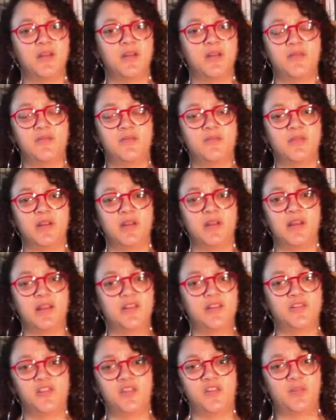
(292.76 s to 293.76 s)

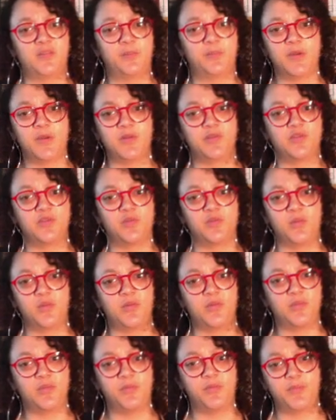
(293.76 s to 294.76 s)
religious,
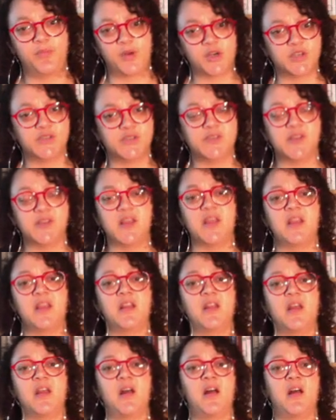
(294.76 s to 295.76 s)
spiritual
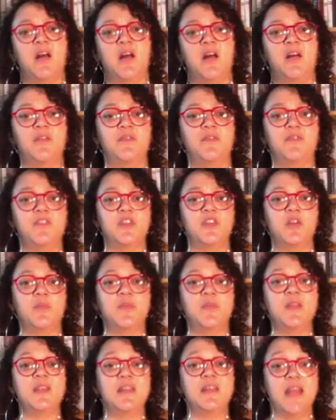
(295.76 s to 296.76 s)
person, of, you know,
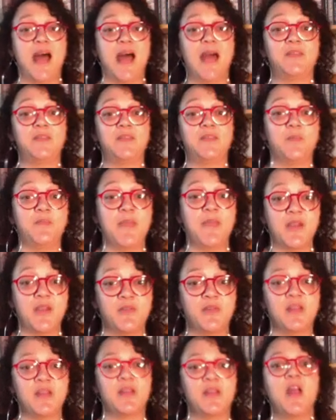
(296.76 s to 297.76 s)
being not
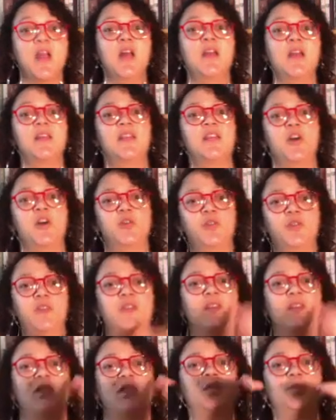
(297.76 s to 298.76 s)
married. Those
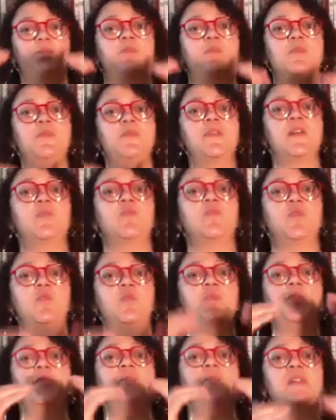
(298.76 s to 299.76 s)
things then will
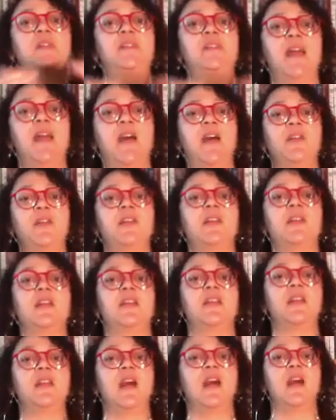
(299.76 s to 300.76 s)
put me down
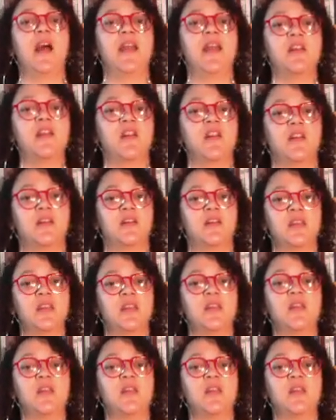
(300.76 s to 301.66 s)
in a hierarchy